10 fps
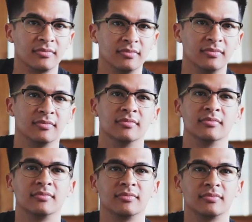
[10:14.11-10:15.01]

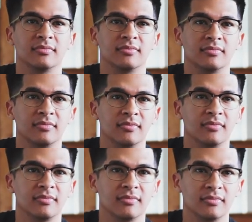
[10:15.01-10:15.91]

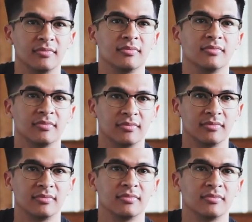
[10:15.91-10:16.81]

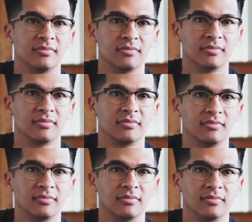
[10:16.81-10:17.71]

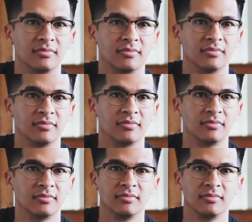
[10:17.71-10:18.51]
(not speaking)